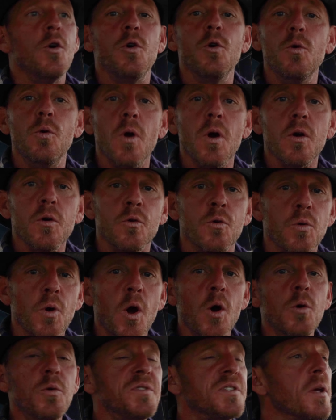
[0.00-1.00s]
who
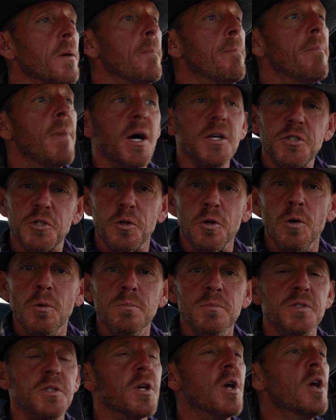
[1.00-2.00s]
grows mushrooms.